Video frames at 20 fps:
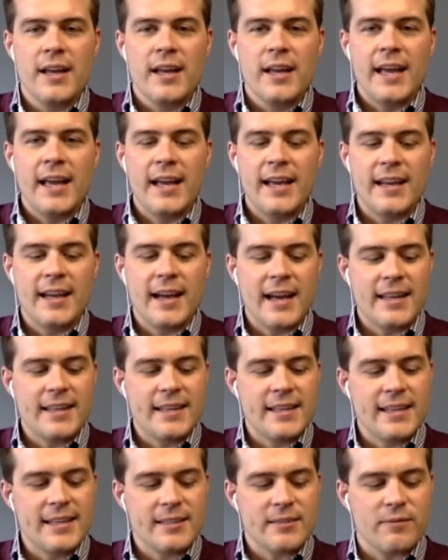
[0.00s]
And I
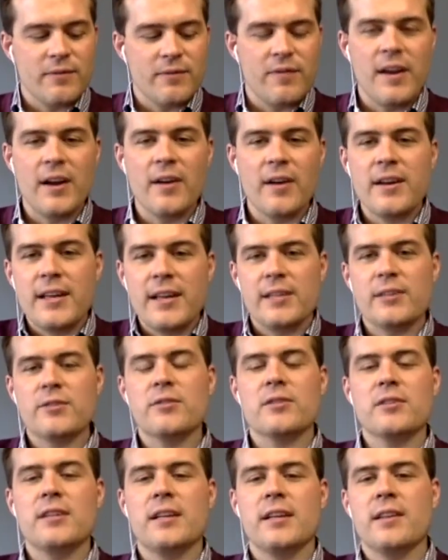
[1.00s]
think it's very
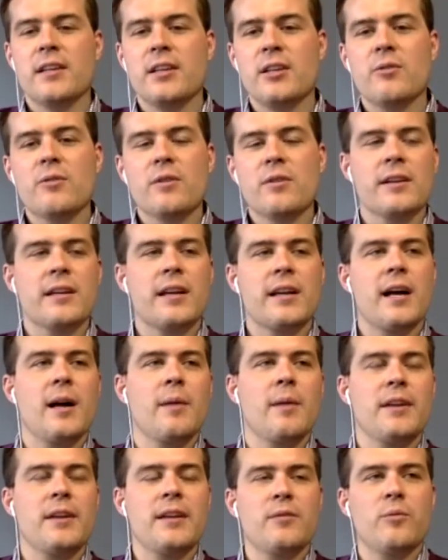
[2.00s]
interesting that you had
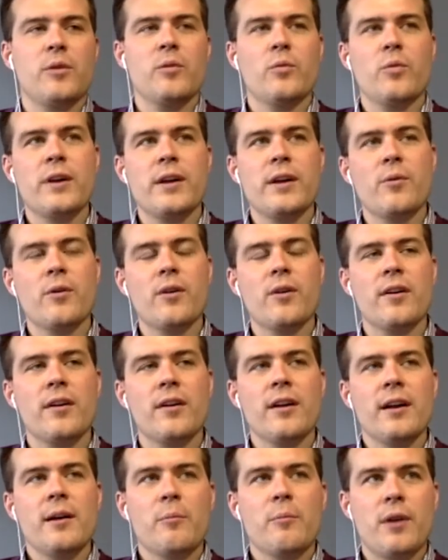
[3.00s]
commented when we were
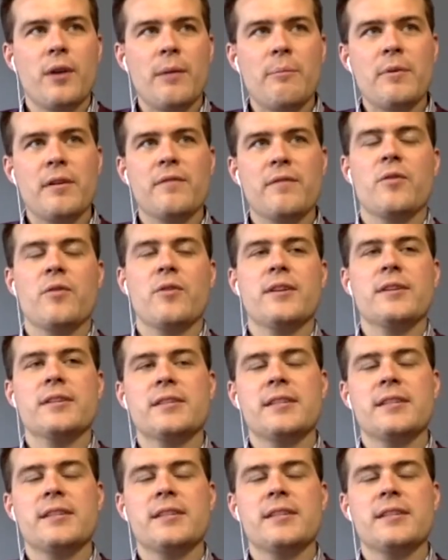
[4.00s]
prepping for this,